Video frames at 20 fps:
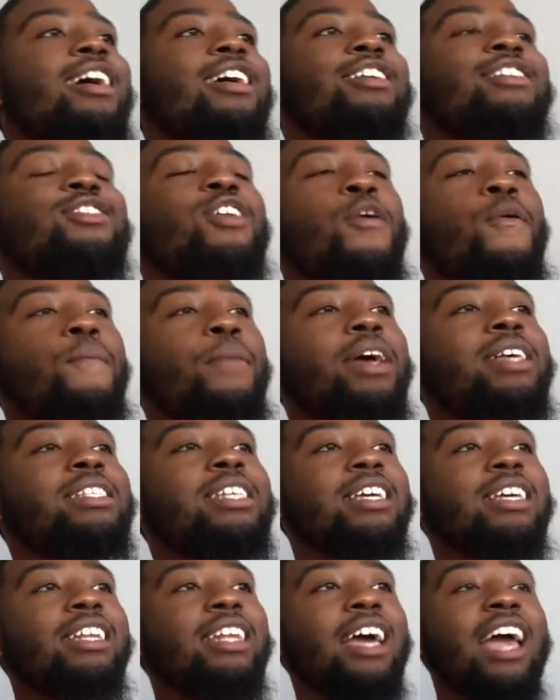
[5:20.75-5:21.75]
So
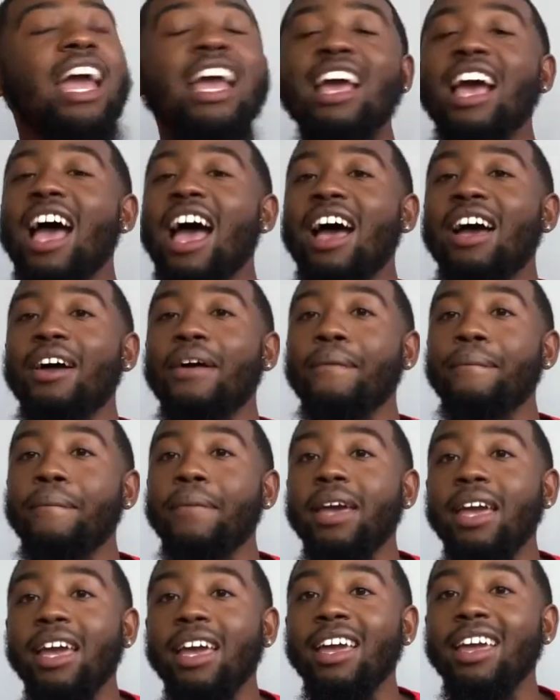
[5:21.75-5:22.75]
basically,
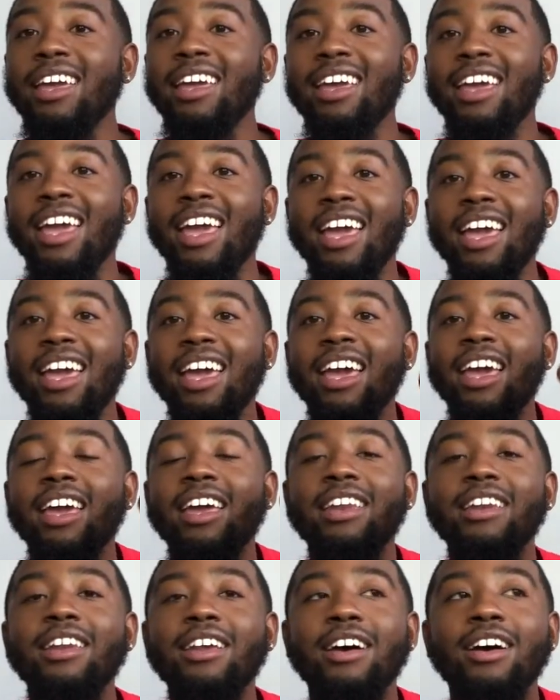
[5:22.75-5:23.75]
me
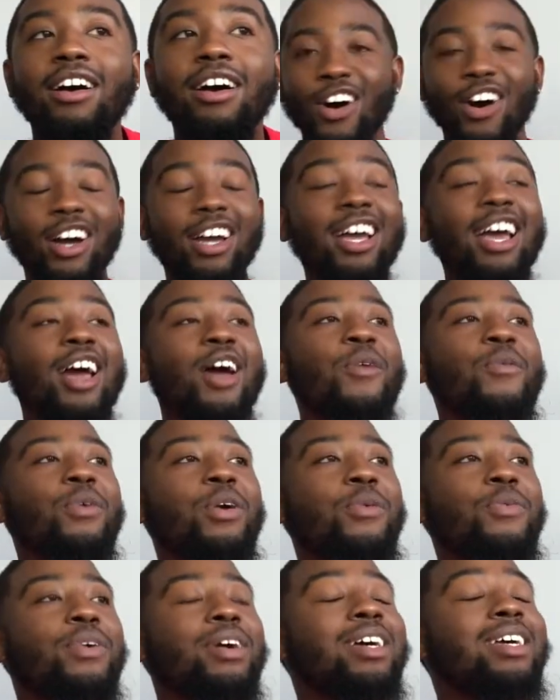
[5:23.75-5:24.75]
and uh,
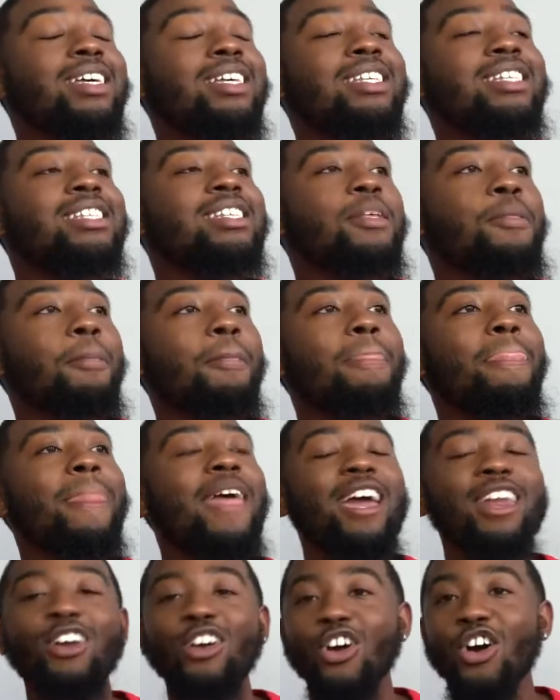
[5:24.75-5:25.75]
we was
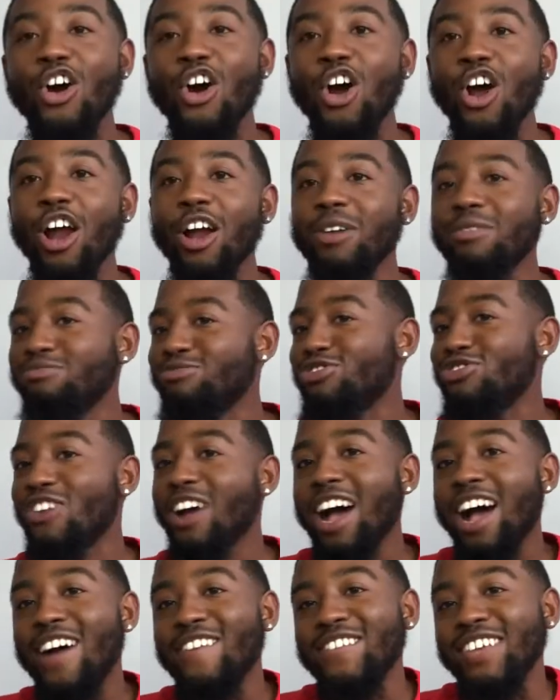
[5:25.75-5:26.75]
in the car
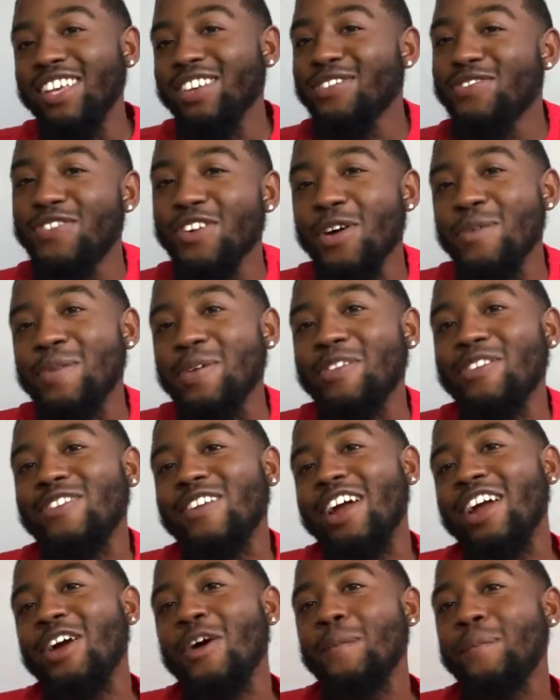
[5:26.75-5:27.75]
driving. You feel me? We
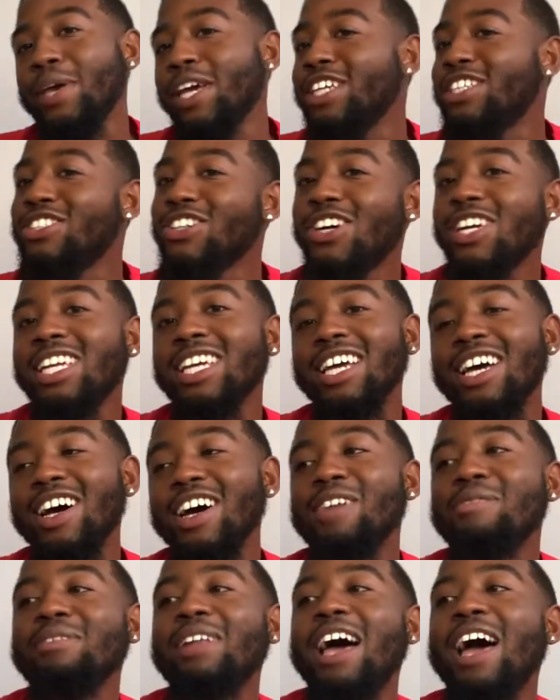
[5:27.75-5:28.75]
ready to go pick Shorty
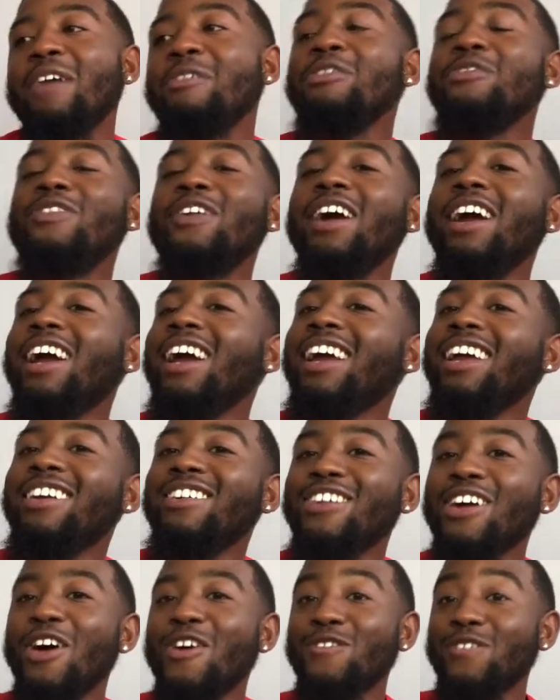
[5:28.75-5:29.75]
up. Like we ready,
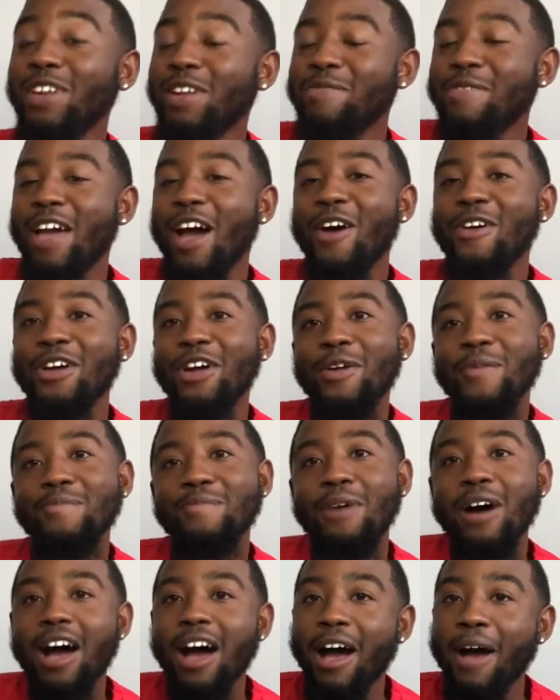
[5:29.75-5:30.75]
you know, really be out here
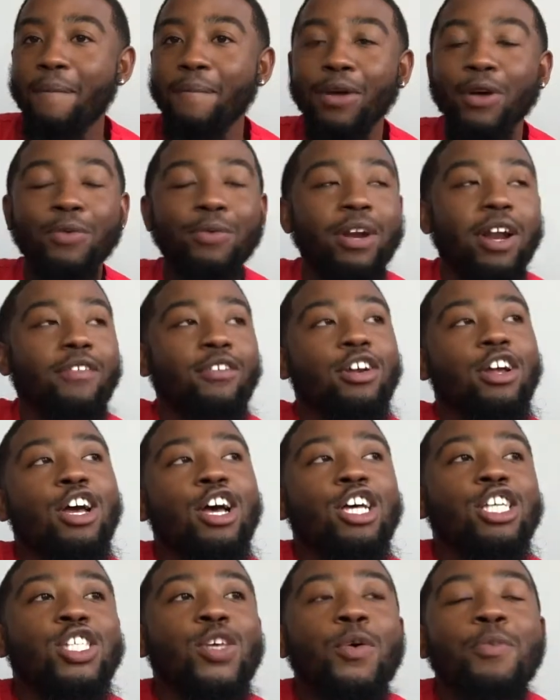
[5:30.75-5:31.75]
mobbing or whatever.
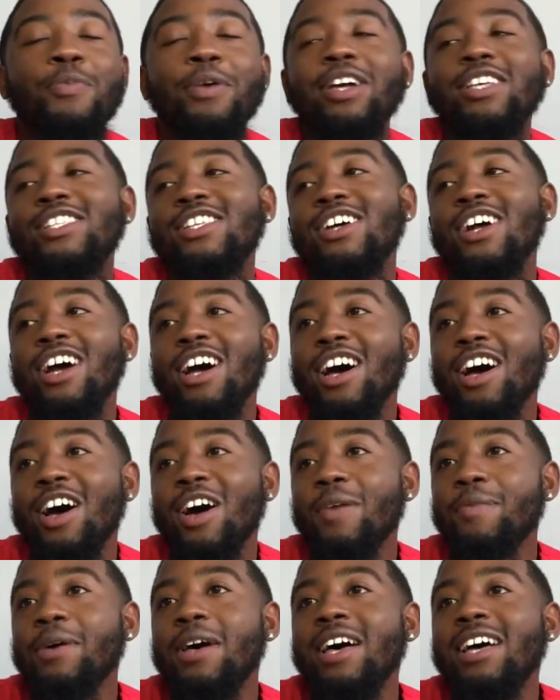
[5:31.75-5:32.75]
So he picks her
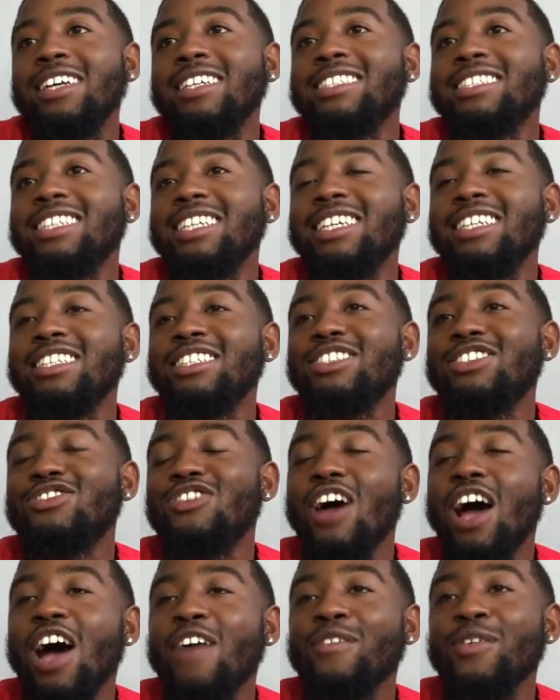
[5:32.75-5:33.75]
up. She's
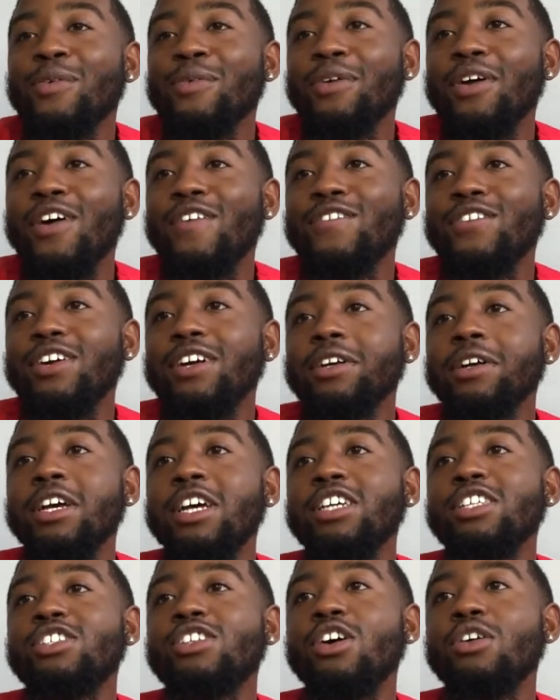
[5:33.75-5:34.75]
driving, whatever.
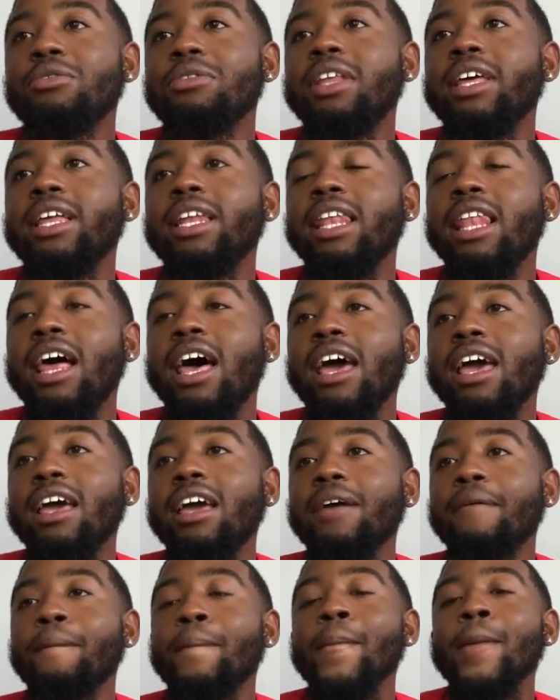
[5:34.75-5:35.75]
So then
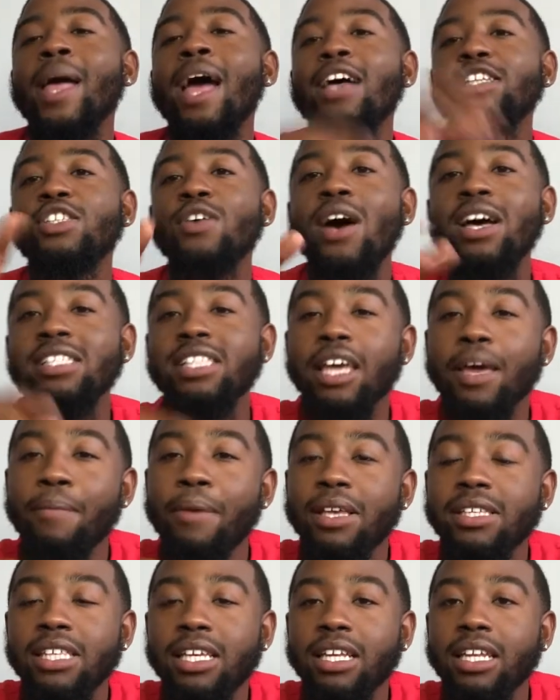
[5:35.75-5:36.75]
like, so I stay
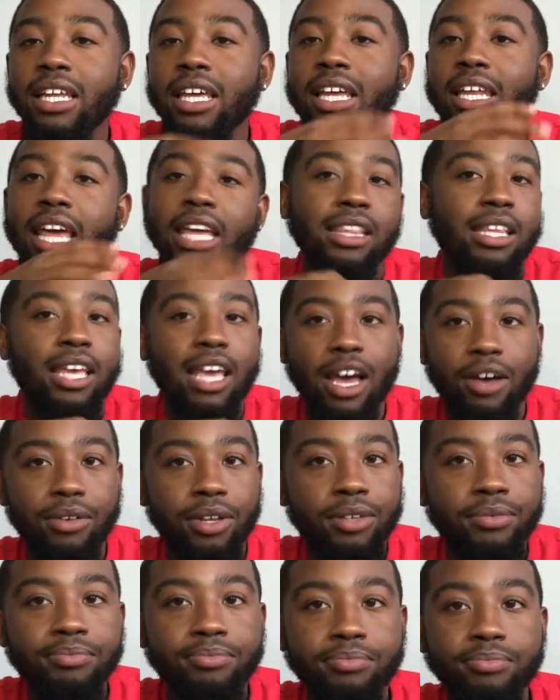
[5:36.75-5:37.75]
basically in like the
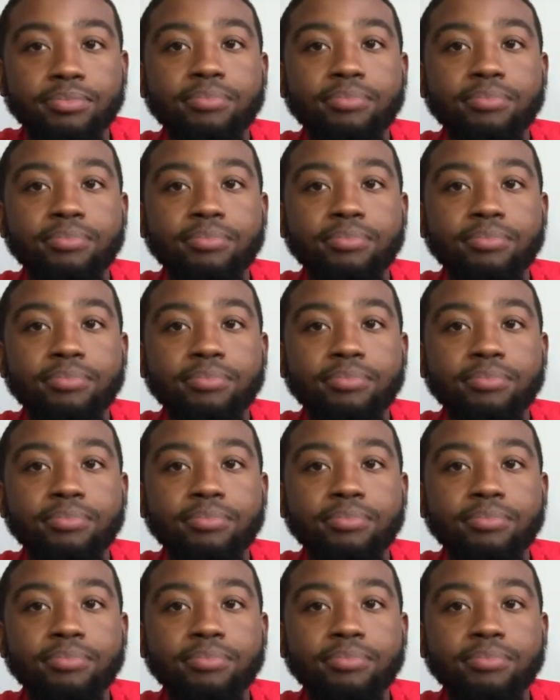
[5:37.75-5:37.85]
county.